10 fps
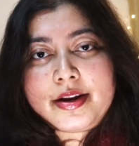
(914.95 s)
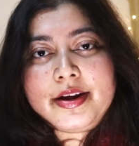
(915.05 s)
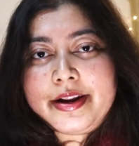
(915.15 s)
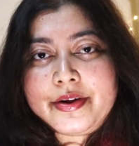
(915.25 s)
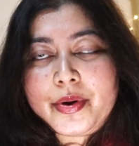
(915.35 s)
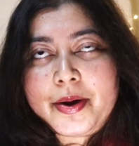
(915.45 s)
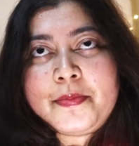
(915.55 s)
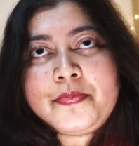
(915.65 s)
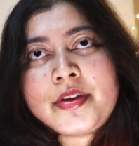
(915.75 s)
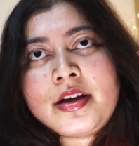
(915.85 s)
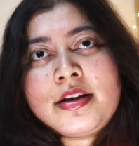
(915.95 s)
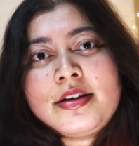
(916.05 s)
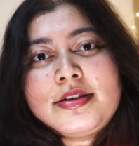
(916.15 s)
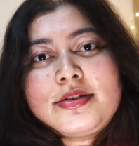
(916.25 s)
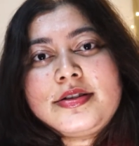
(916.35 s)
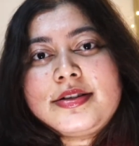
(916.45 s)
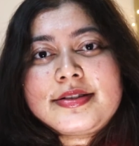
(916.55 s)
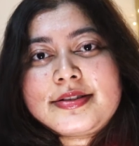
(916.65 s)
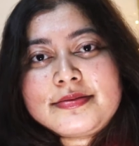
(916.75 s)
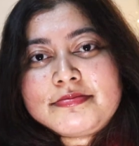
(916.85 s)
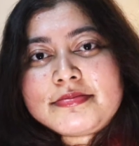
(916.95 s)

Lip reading: any way. So I just